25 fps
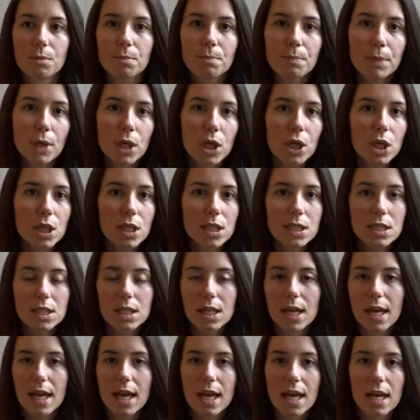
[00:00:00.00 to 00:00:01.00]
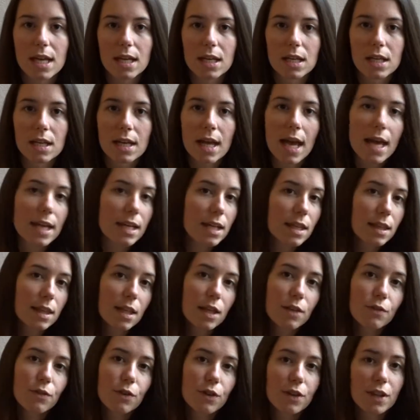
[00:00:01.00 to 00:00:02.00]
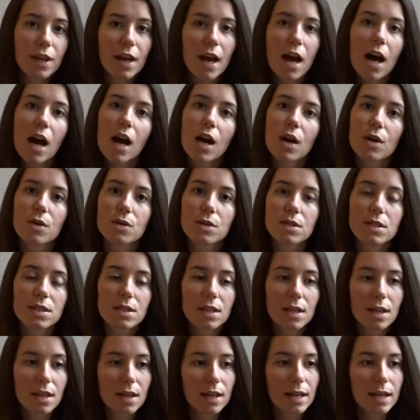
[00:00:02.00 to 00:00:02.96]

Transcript: books and anything for the house.